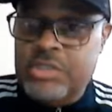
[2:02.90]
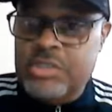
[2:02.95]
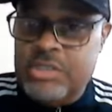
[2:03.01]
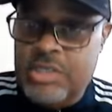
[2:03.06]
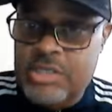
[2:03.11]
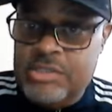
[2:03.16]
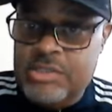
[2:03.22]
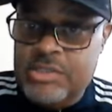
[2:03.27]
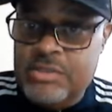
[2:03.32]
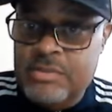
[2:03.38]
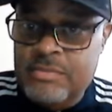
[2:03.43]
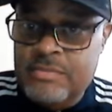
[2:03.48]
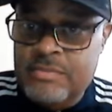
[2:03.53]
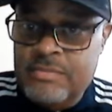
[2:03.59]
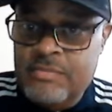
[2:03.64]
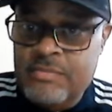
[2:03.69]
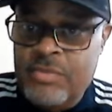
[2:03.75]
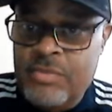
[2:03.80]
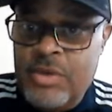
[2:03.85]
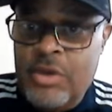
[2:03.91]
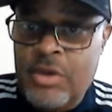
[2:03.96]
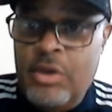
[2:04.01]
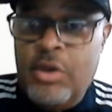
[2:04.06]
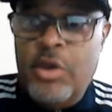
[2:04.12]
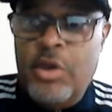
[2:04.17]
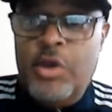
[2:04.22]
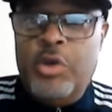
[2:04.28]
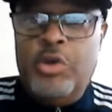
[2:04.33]
season,
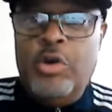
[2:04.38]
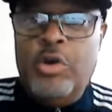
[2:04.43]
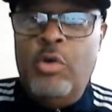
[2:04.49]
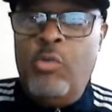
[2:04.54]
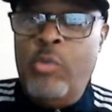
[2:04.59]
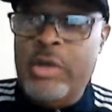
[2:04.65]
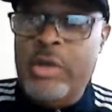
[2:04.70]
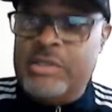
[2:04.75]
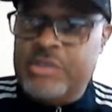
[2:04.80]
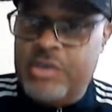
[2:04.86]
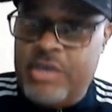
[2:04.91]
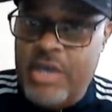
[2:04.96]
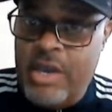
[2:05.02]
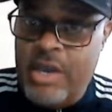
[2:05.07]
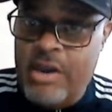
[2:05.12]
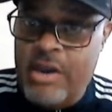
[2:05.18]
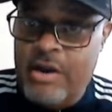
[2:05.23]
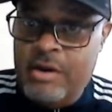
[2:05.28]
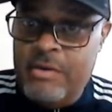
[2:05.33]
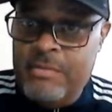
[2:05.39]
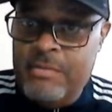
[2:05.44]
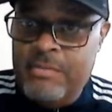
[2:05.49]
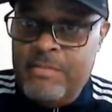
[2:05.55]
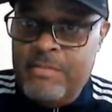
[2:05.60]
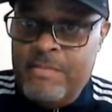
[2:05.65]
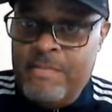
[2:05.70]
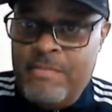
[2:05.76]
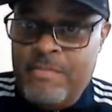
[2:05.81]
your winter care,
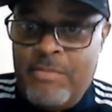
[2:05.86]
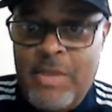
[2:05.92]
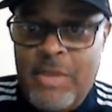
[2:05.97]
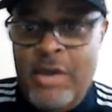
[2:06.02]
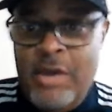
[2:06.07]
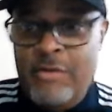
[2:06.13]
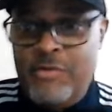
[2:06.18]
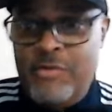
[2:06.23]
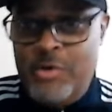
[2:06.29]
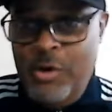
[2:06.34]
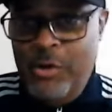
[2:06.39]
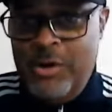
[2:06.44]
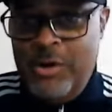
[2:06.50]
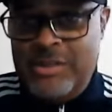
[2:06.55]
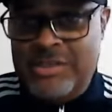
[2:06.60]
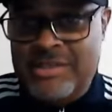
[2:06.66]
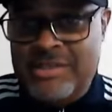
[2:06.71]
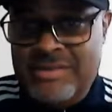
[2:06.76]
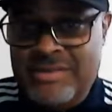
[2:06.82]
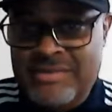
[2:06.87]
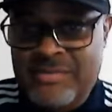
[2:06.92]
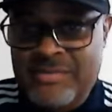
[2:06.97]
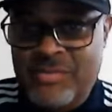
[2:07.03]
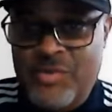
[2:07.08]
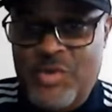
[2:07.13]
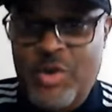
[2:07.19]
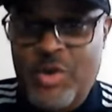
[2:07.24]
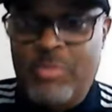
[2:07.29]
and of course,
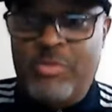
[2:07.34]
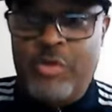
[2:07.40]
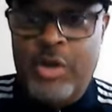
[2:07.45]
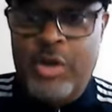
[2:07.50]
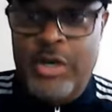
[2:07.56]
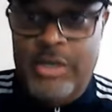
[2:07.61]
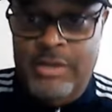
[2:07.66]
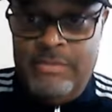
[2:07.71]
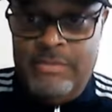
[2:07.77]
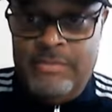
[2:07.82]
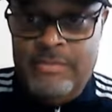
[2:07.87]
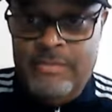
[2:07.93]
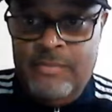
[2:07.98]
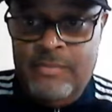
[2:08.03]
your breeding.